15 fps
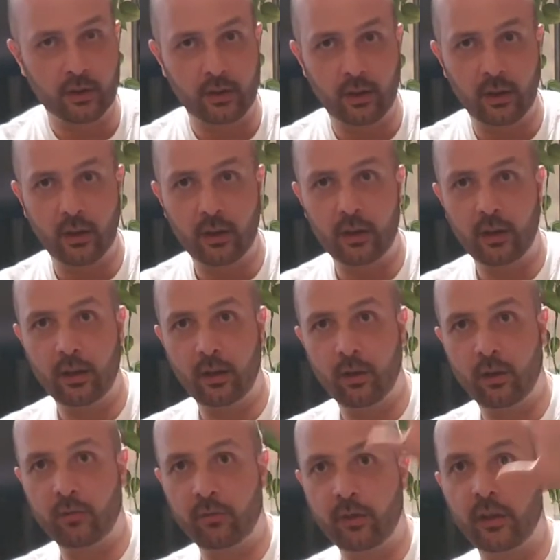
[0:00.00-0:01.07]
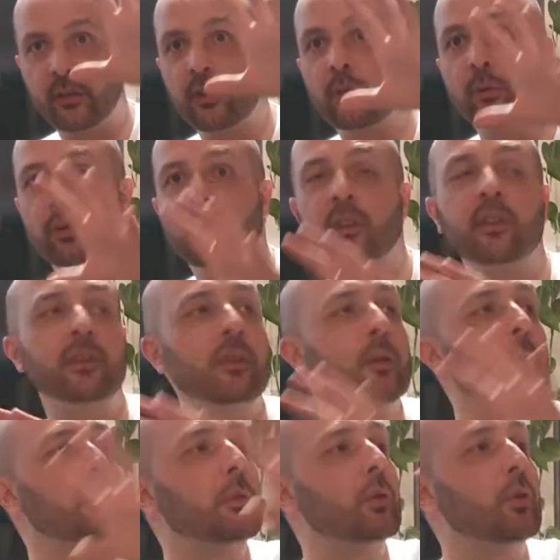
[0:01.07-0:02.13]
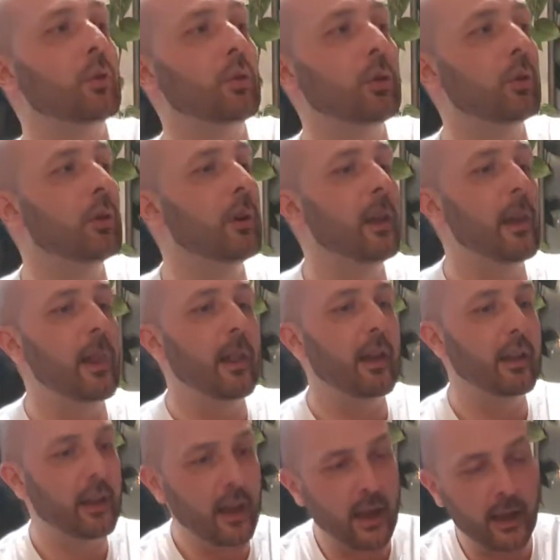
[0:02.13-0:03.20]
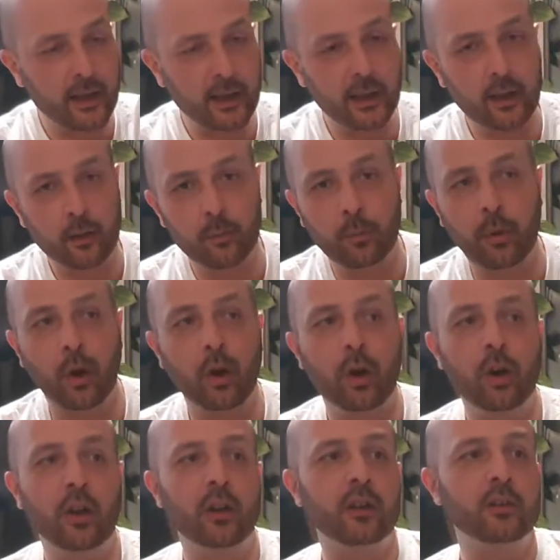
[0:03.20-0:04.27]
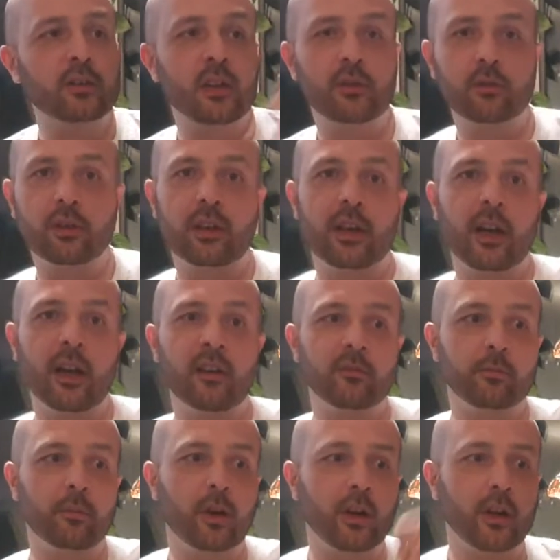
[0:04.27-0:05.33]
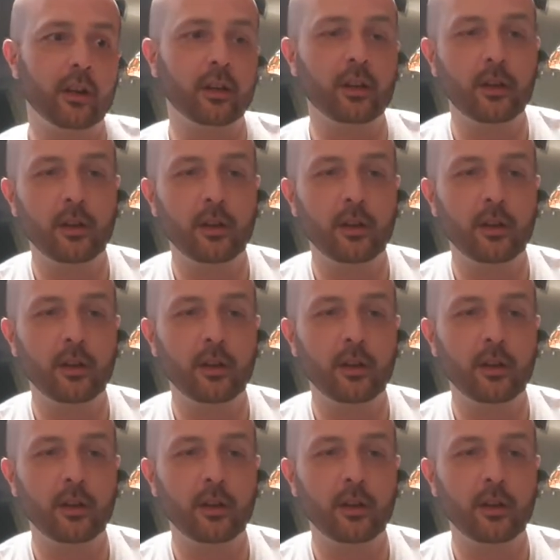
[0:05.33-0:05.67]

on a vertical system or in a hanging pot, and generally I have mine